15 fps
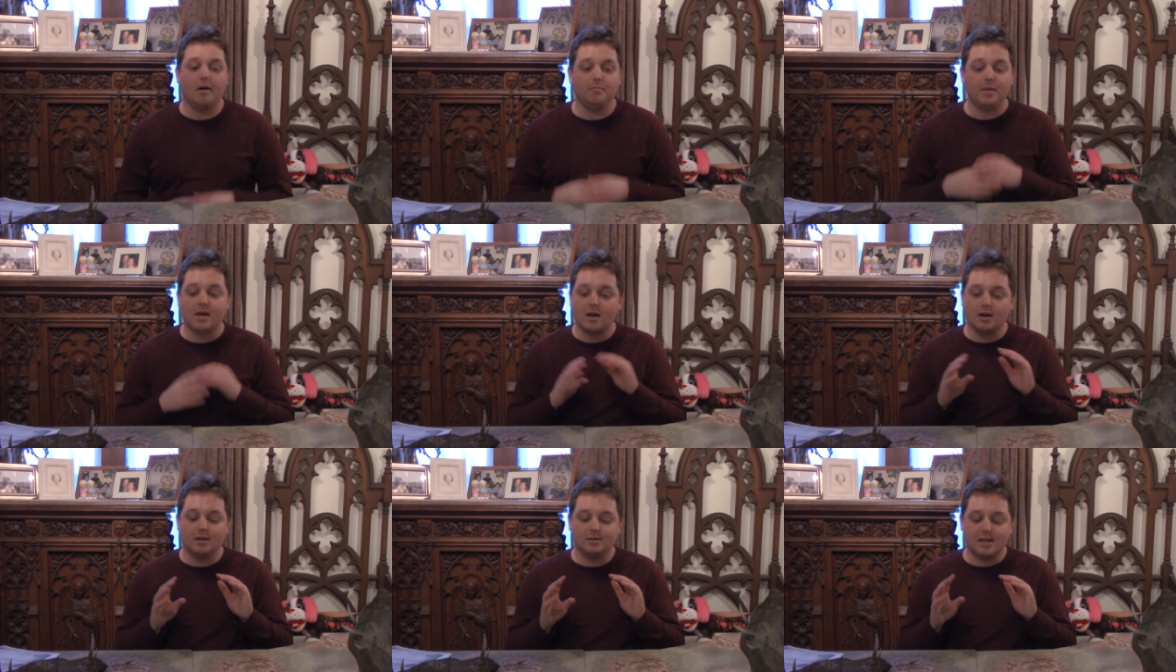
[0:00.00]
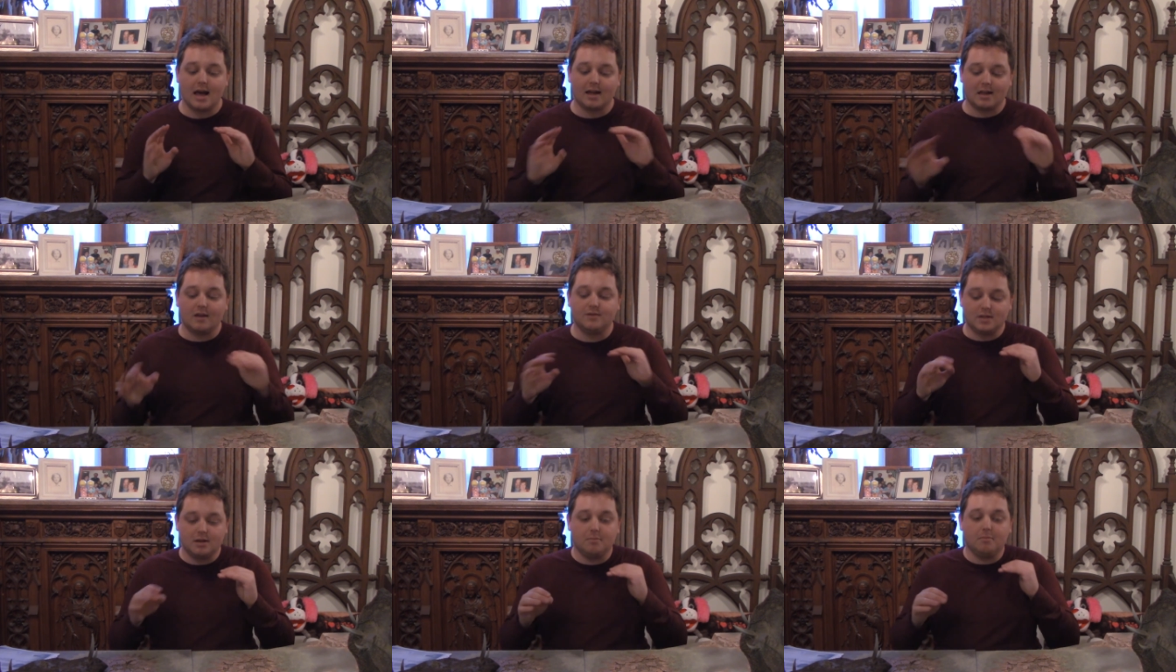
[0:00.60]
because that
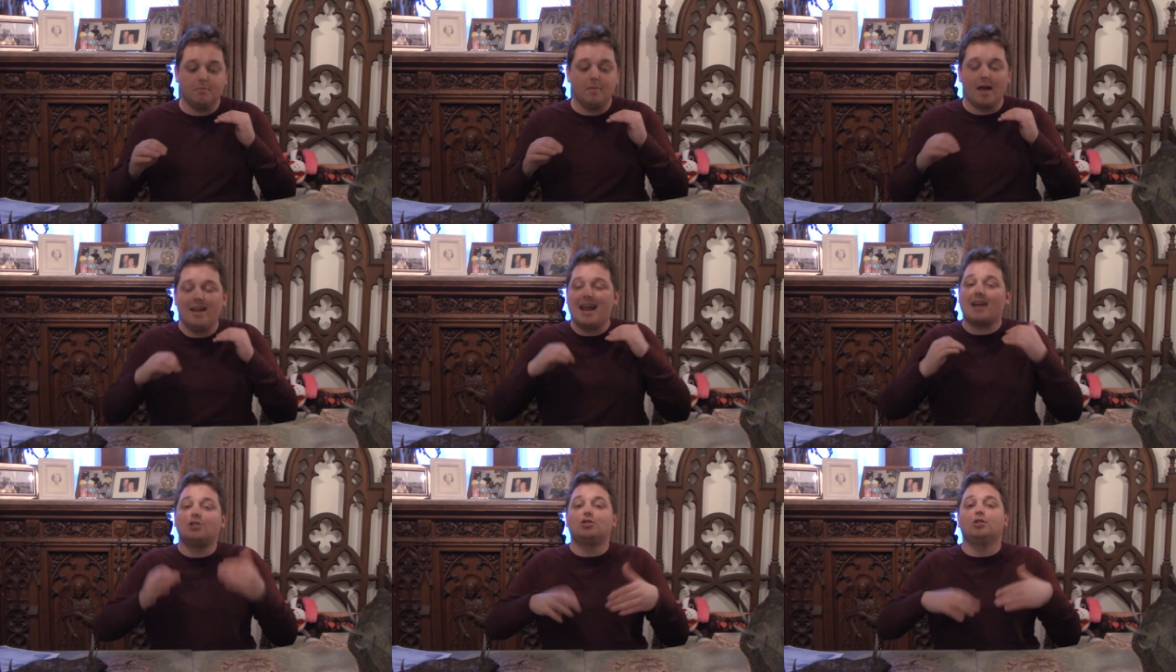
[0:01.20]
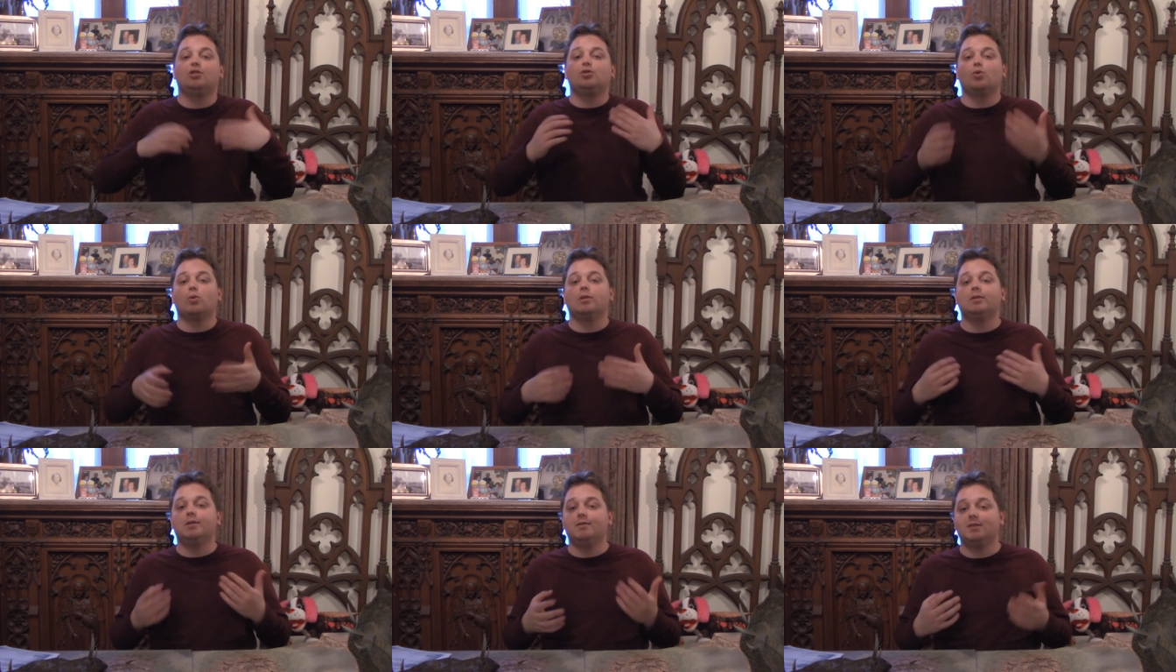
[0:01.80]
gives them an extra
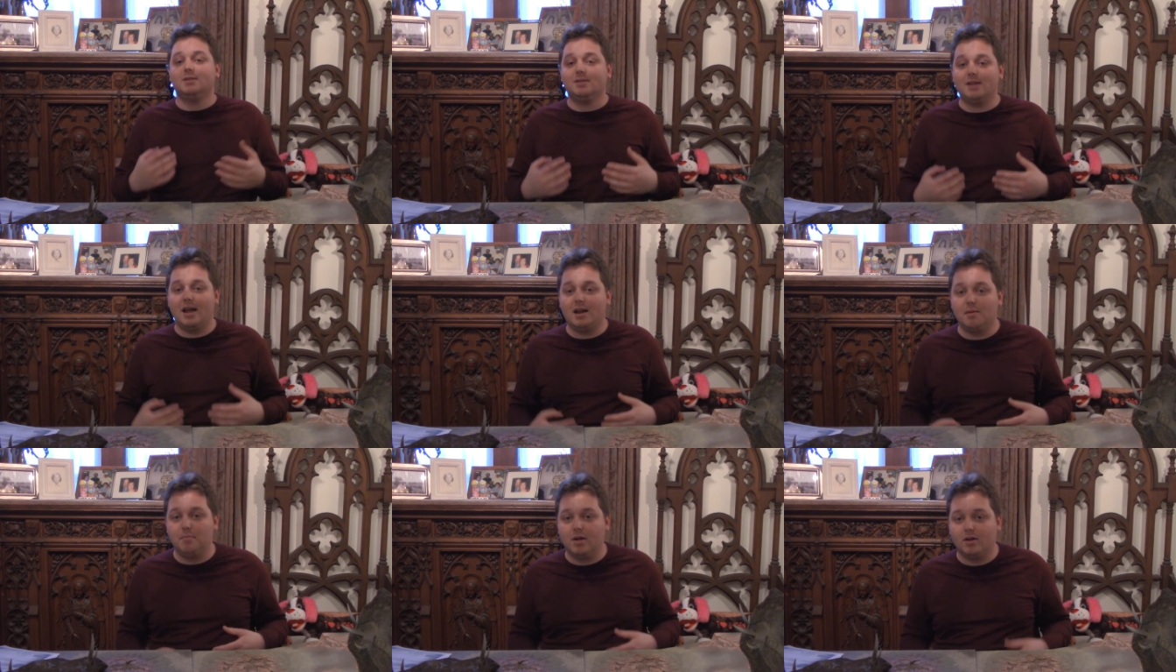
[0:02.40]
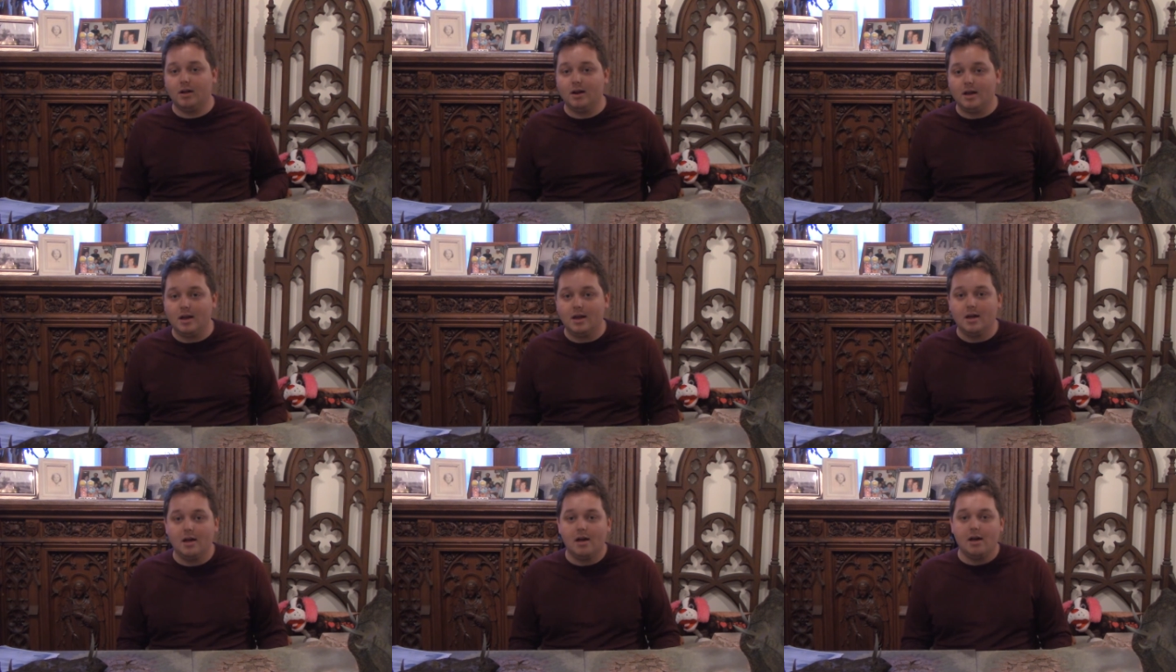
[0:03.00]
source of
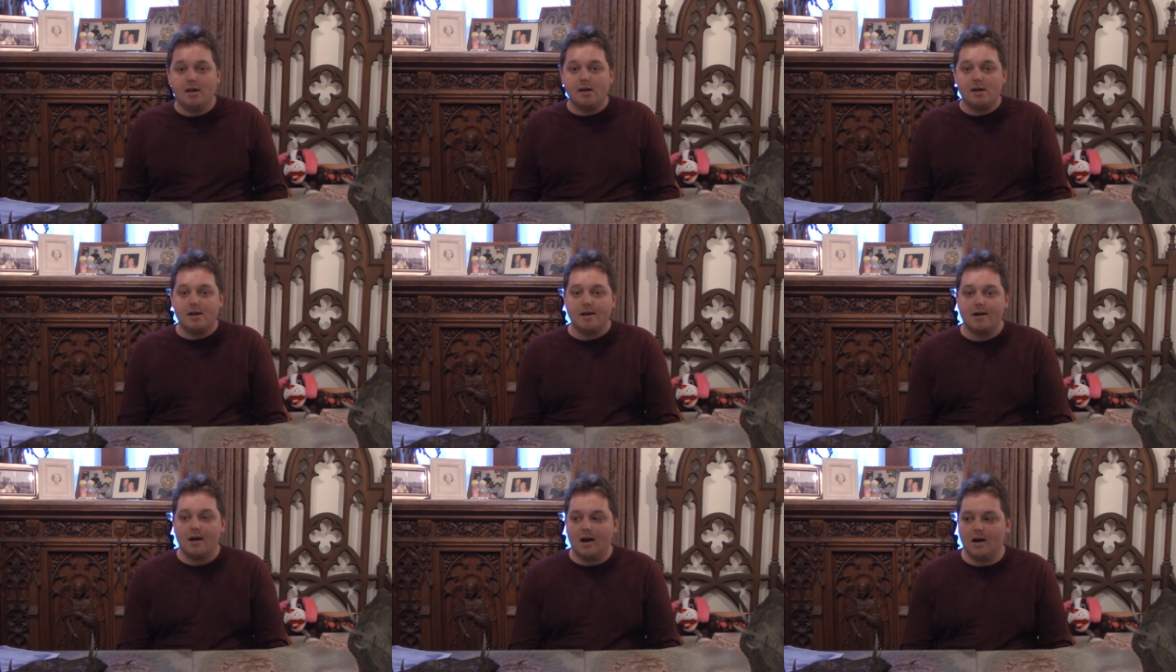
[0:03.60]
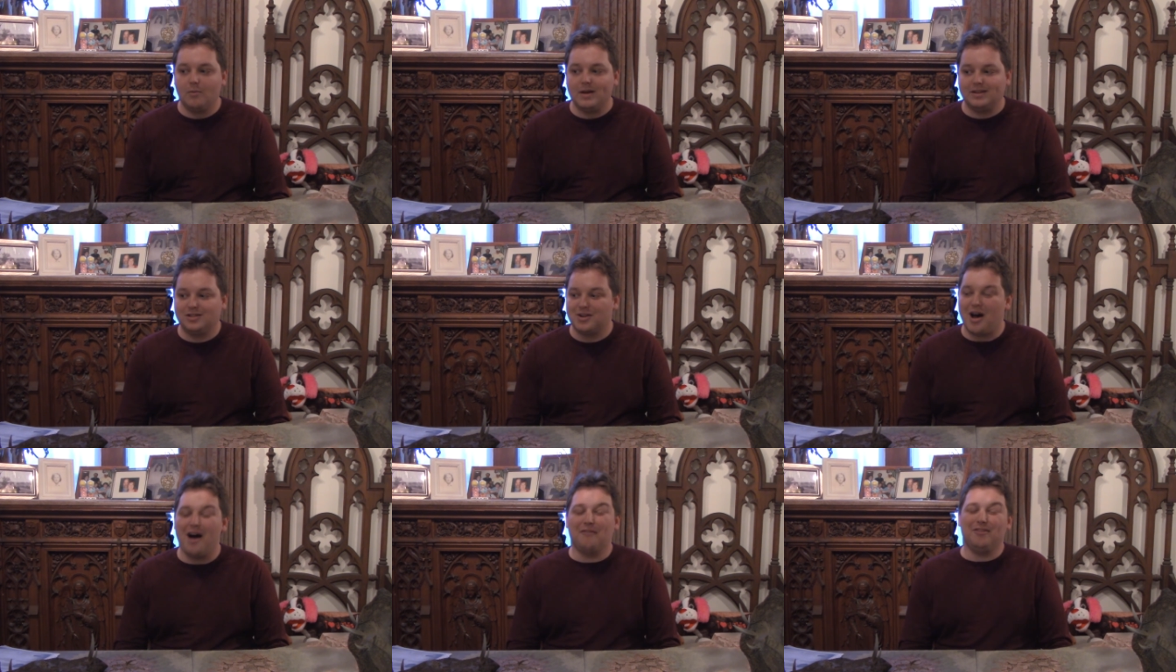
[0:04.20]
sustainability,
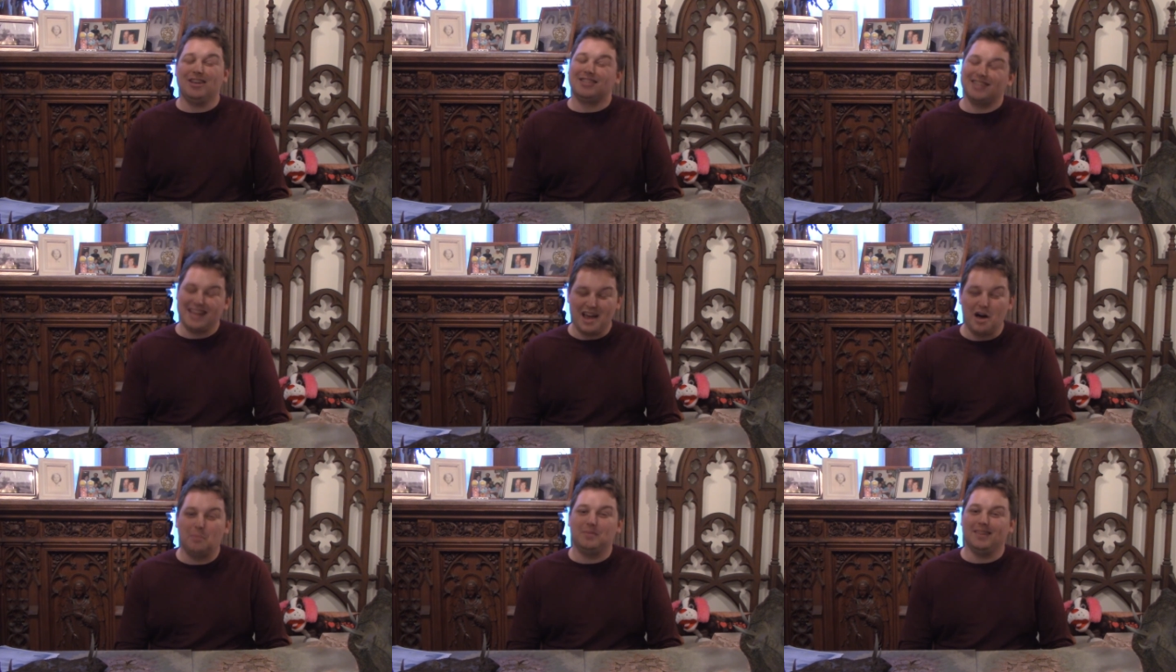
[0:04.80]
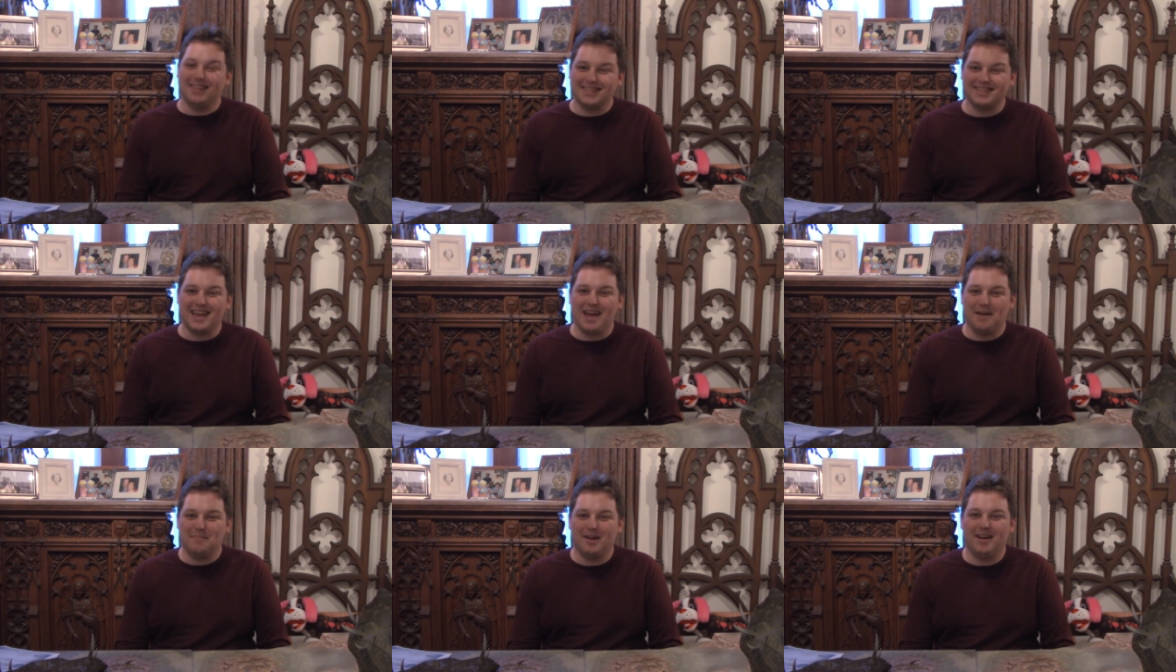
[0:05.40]
which obviously helped this
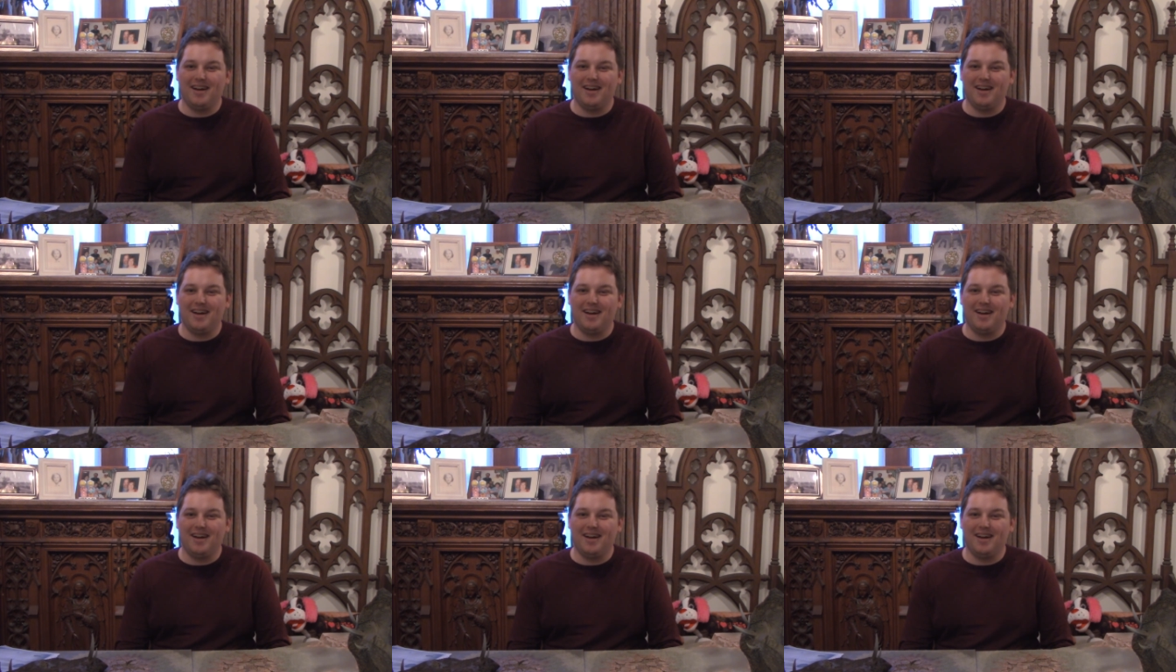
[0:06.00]
game,